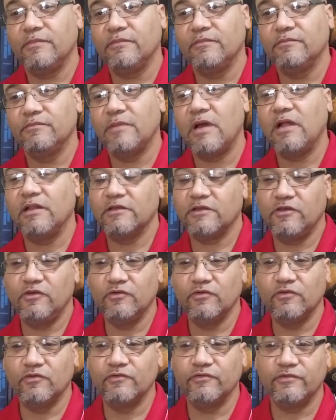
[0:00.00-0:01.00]

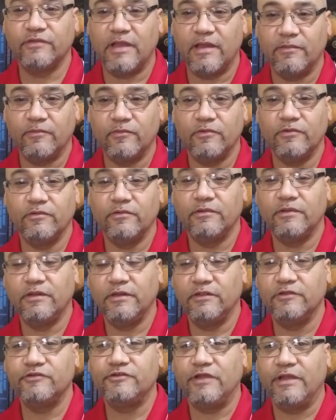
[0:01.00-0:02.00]
molecules that would
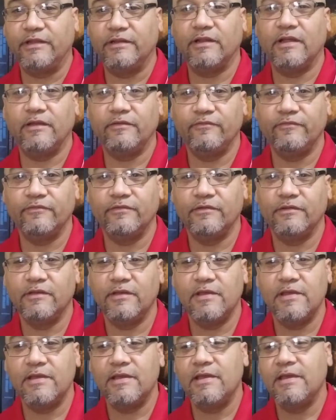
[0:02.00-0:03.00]
initiate life.
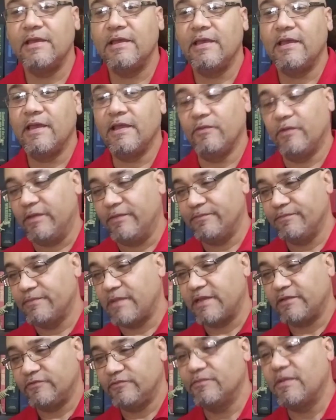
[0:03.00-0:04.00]
Anyway,
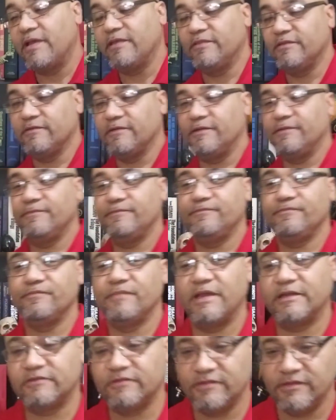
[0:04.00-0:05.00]
back to my theory,
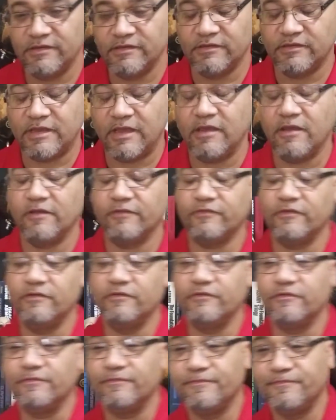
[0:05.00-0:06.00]
back to the chaos
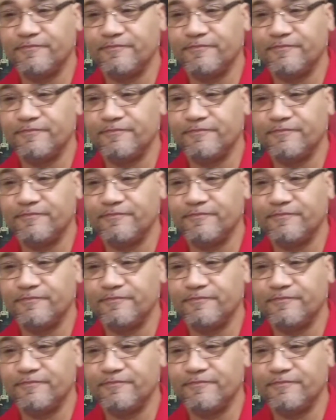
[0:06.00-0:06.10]
engine.